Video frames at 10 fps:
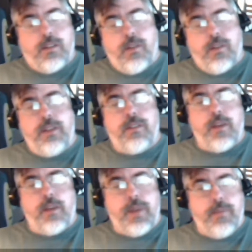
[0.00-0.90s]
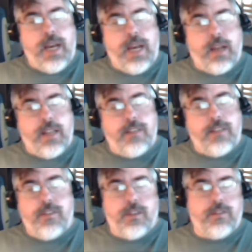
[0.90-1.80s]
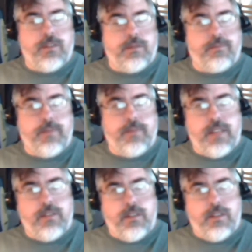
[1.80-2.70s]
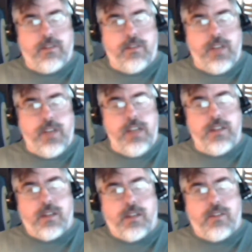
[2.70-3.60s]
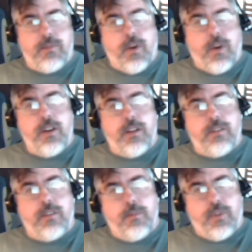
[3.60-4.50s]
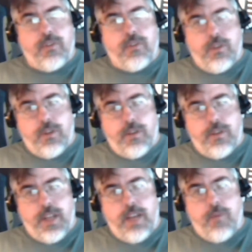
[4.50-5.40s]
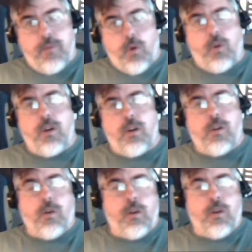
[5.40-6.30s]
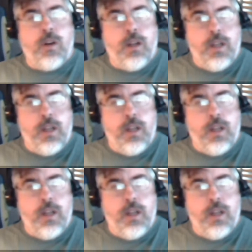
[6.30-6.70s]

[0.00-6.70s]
And so he's stepping back. That's just strategic smartness in pursuit of an amoral goal.